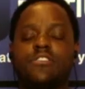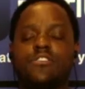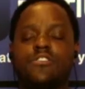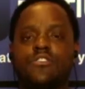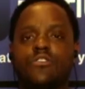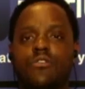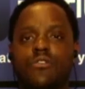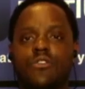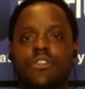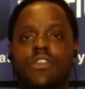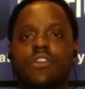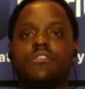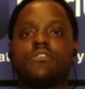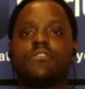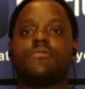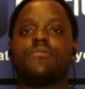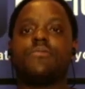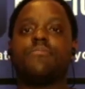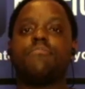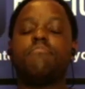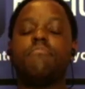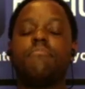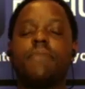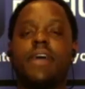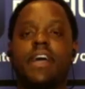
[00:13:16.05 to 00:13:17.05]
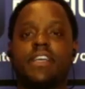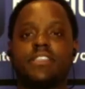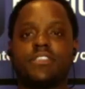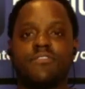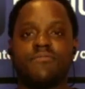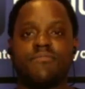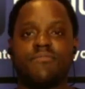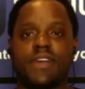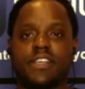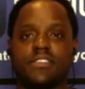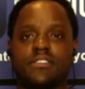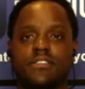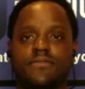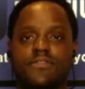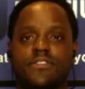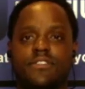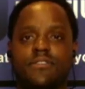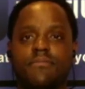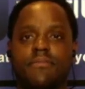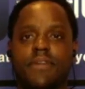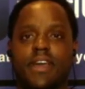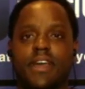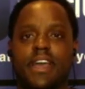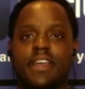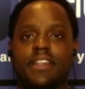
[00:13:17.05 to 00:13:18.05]
so there's massive
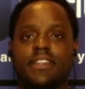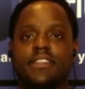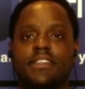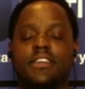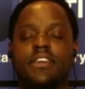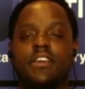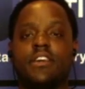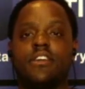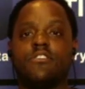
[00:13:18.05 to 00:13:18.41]
demand